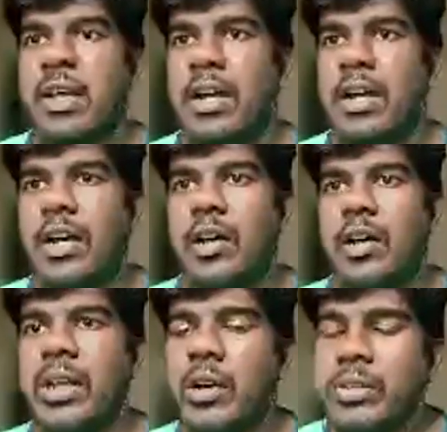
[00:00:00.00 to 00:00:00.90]

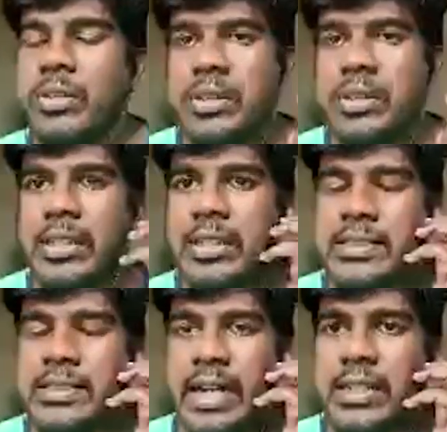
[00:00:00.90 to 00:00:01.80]
Now the thing
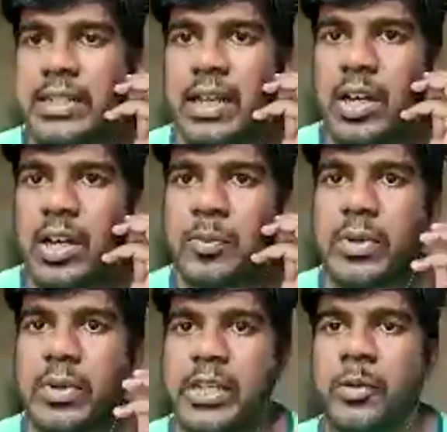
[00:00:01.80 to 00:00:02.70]
is that
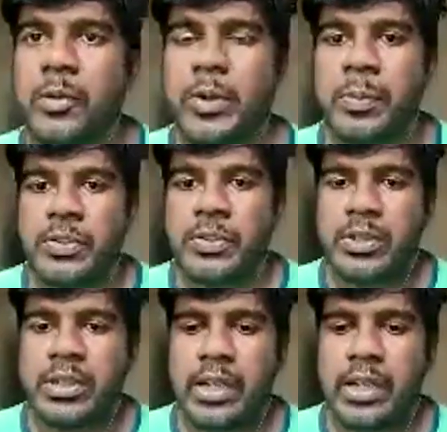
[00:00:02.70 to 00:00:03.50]
people should.